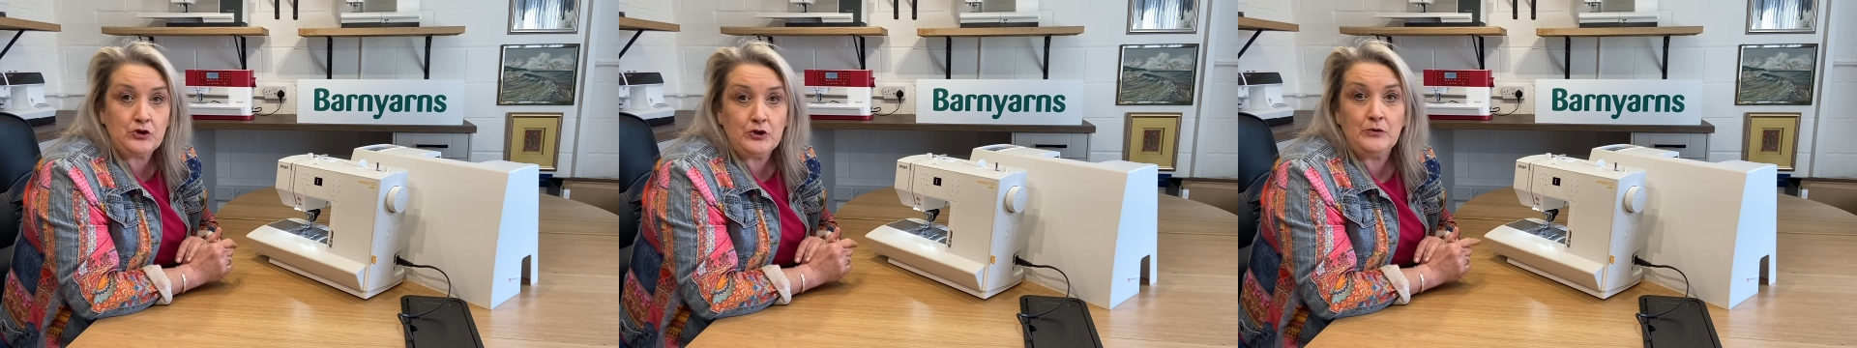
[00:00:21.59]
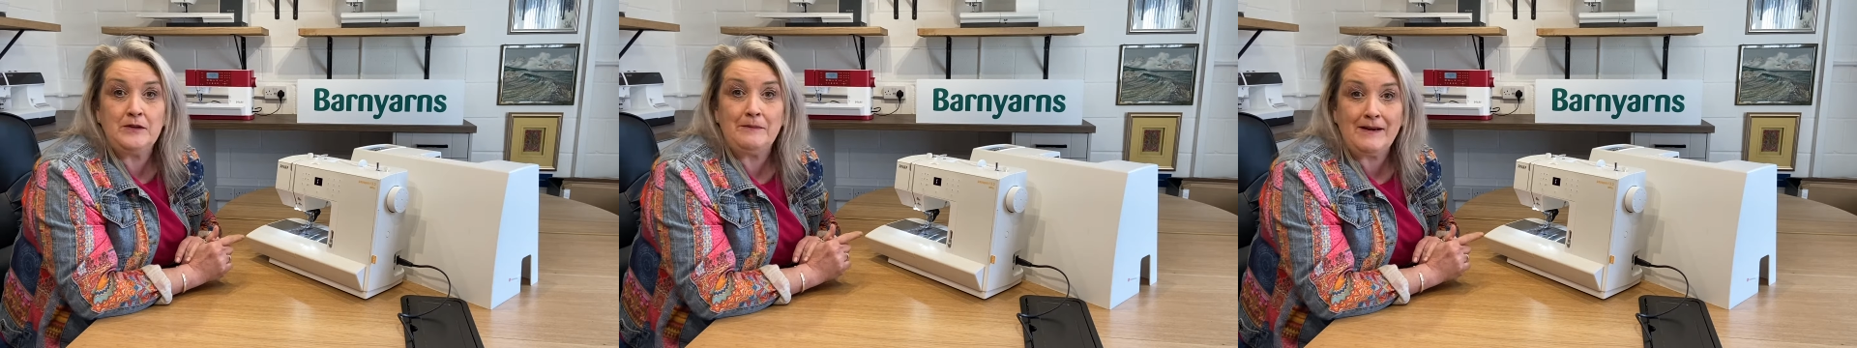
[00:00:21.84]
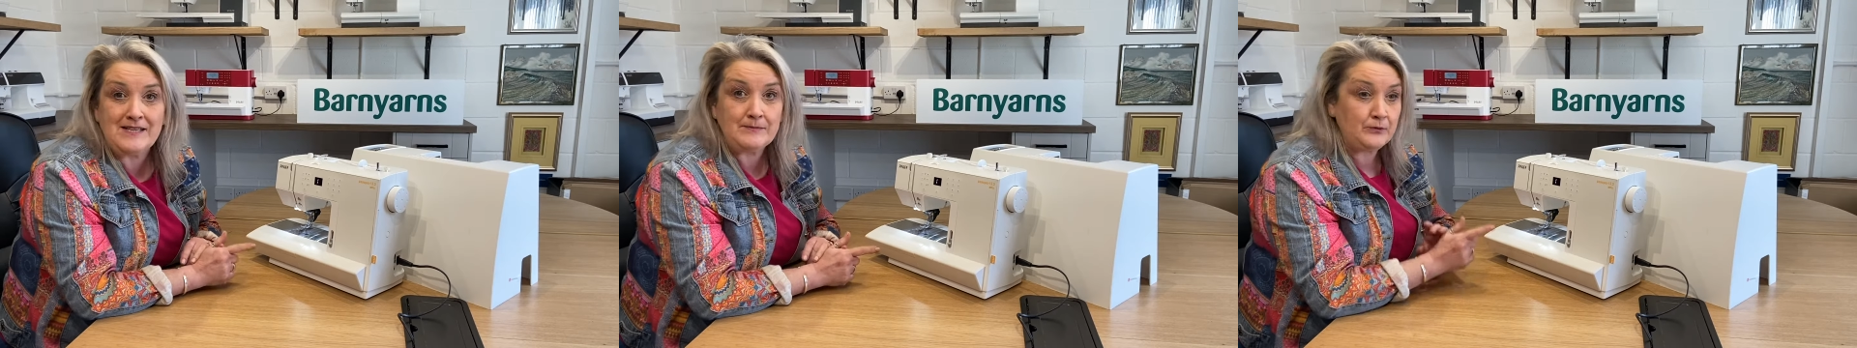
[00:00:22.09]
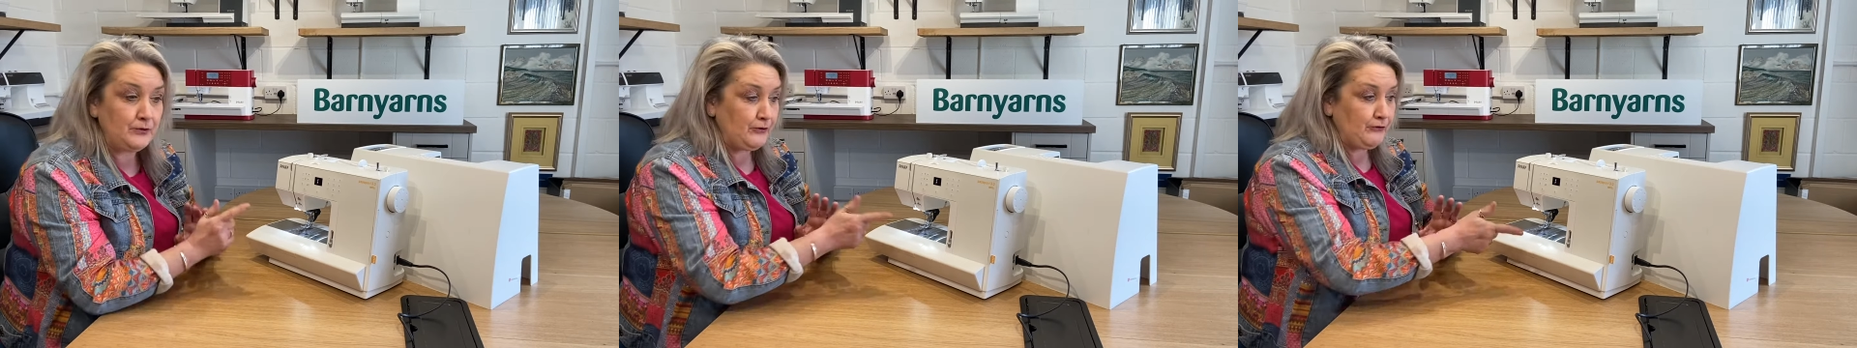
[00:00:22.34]
and the
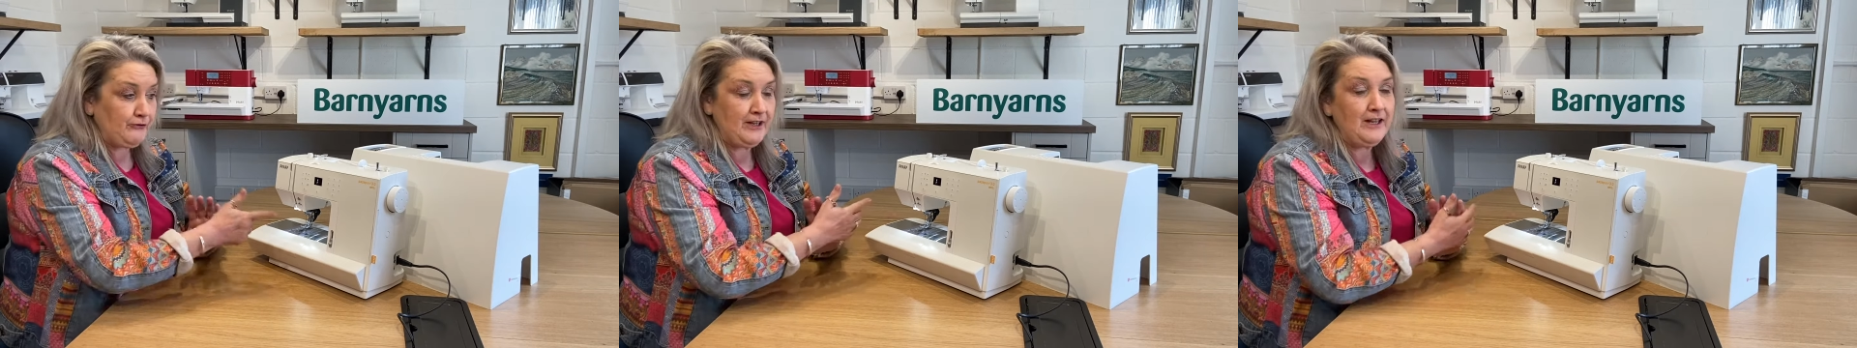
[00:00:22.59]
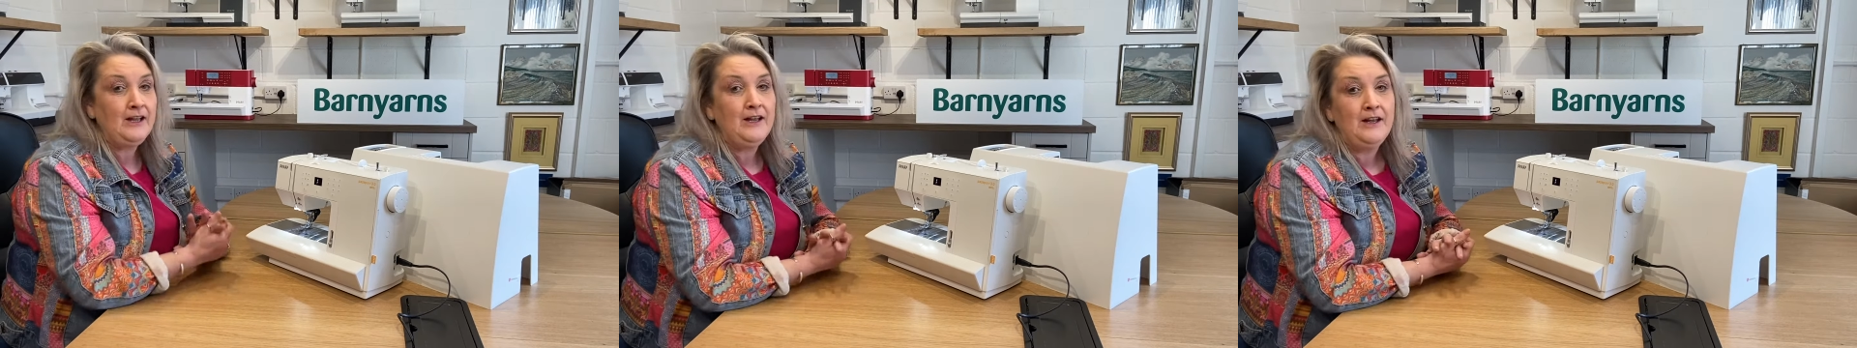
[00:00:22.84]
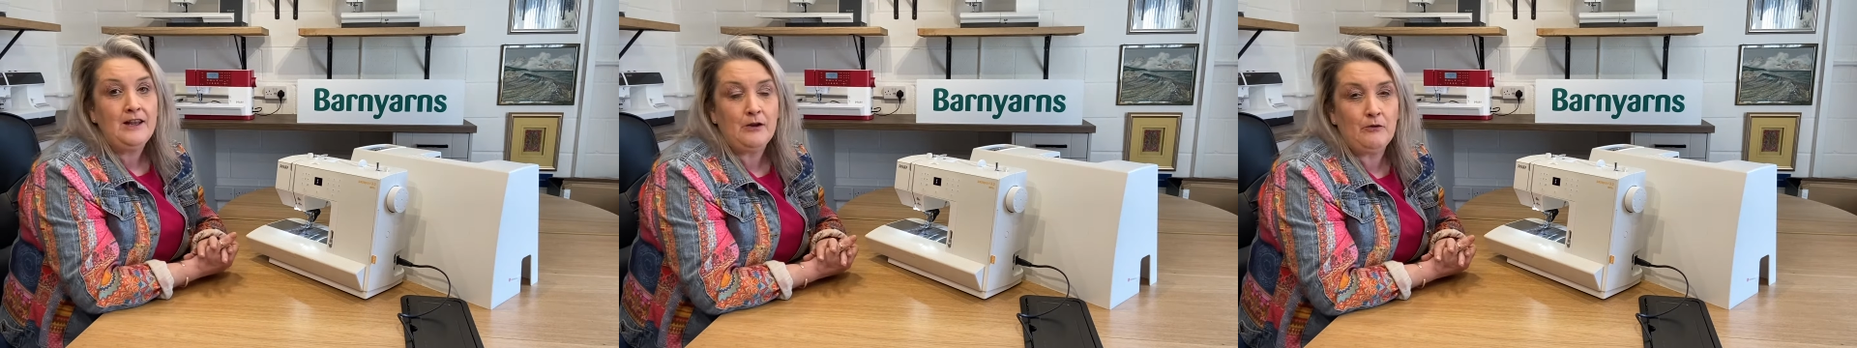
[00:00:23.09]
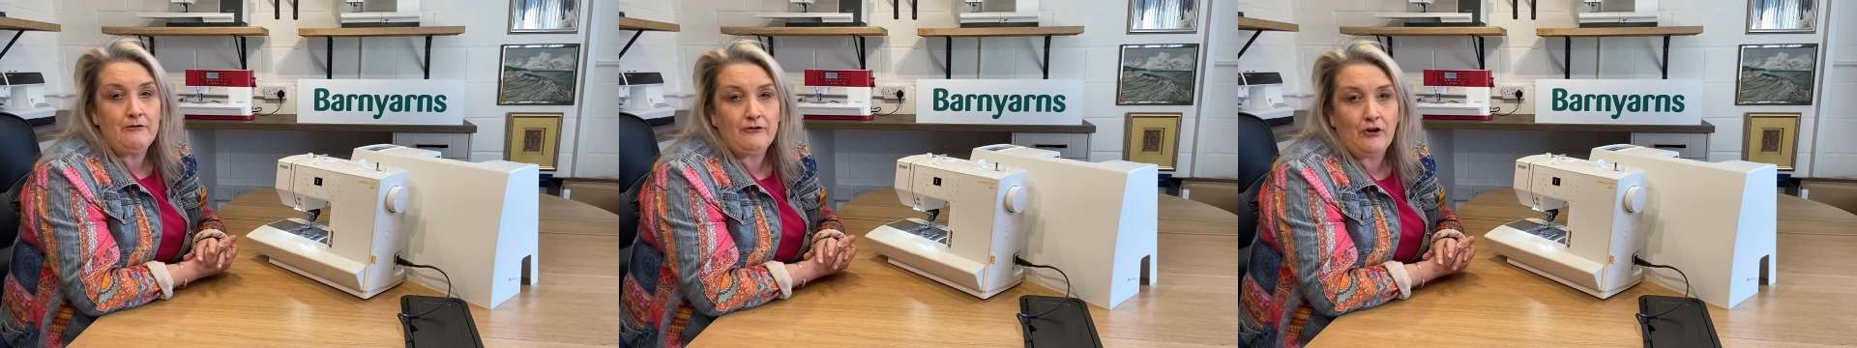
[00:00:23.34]
passport 3 that
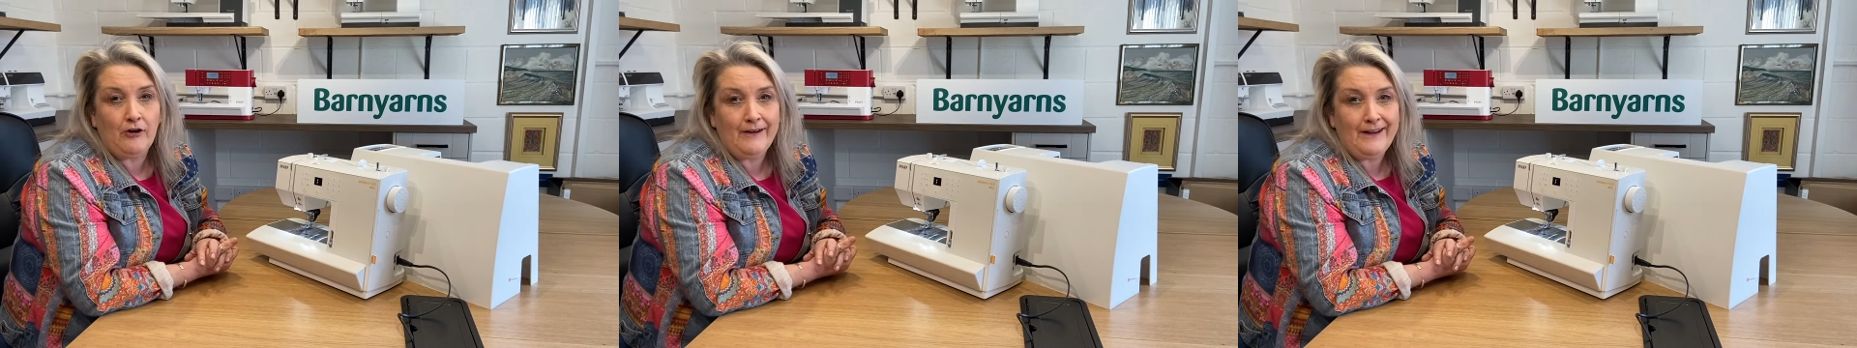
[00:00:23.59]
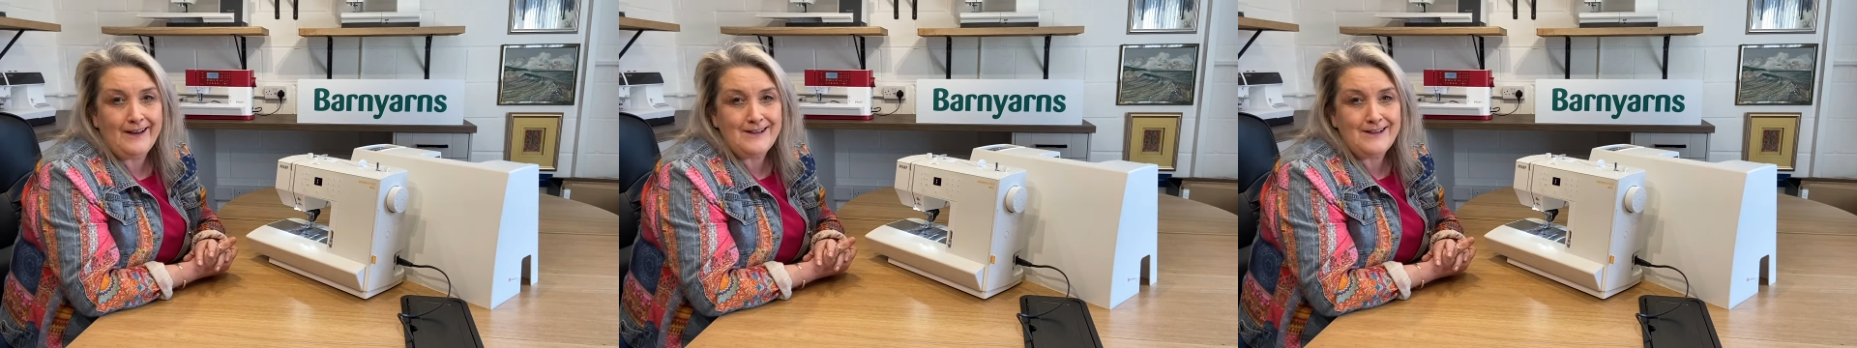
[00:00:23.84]
we've got here.